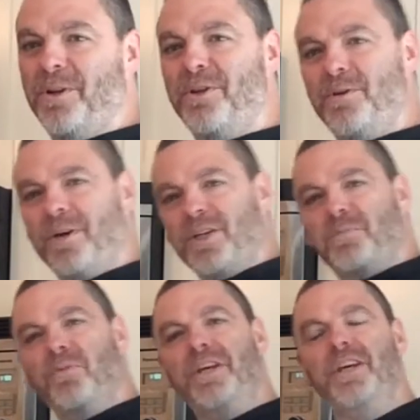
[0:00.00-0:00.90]
do is
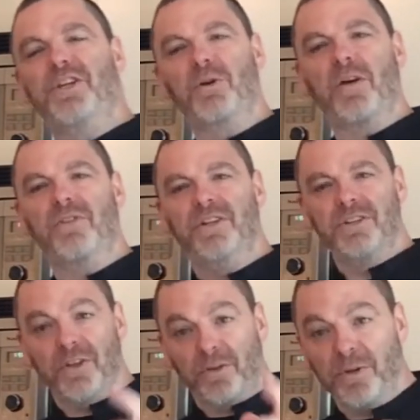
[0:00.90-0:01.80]
preheat your oven
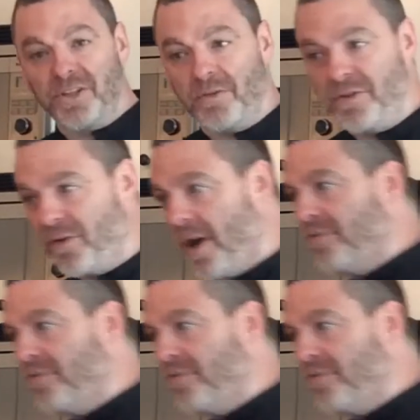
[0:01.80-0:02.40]
to 375.